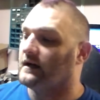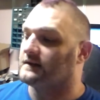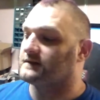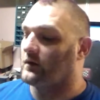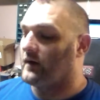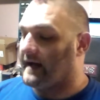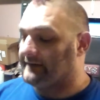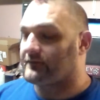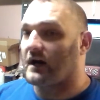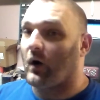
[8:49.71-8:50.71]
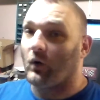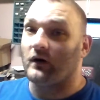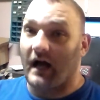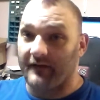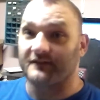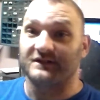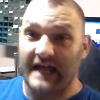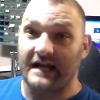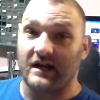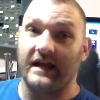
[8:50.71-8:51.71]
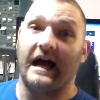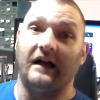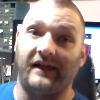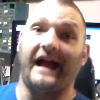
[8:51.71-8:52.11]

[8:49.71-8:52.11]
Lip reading: So all other Saturday I'll